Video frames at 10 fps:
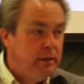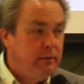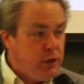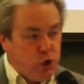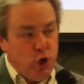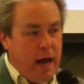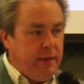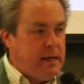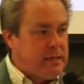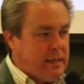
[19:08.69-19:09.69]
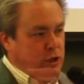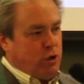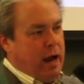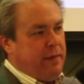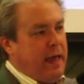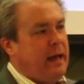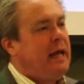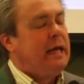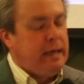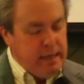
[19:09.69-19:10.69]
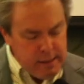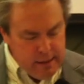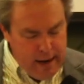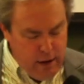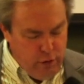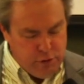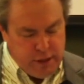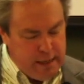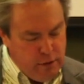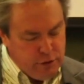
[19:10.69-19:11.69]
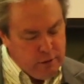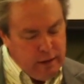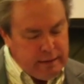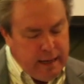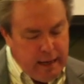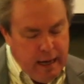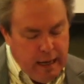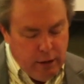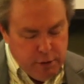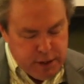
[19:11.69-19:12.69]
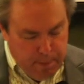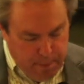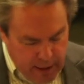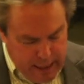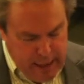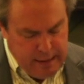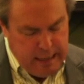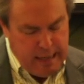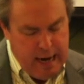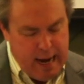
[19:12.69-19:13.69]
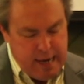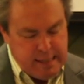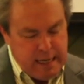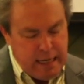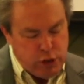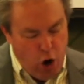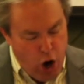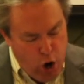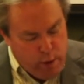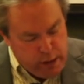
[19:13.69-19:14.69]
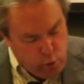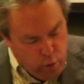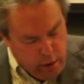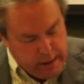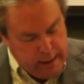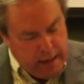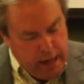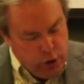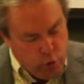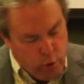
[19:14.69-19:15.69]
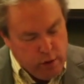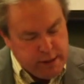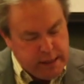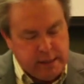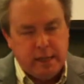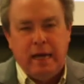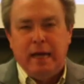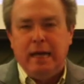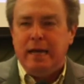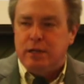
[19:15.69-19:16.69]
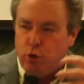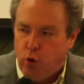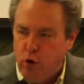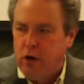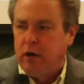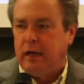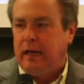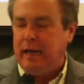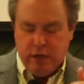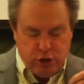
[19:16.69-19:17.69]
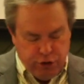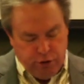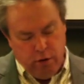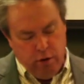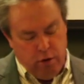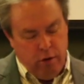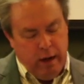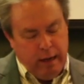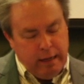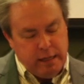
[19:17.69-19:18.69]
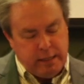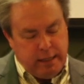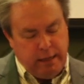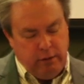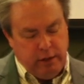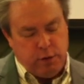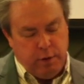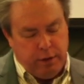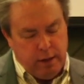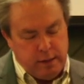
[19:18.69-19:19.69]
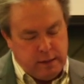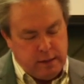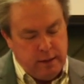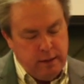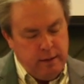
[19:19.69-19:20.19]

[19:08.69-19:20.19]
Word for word: Let's try this. Let's try that. It isn't helter skelter like that. There is a plan that he has, and he's always working towards us. He is orderly, he is thorough in his dealings with us.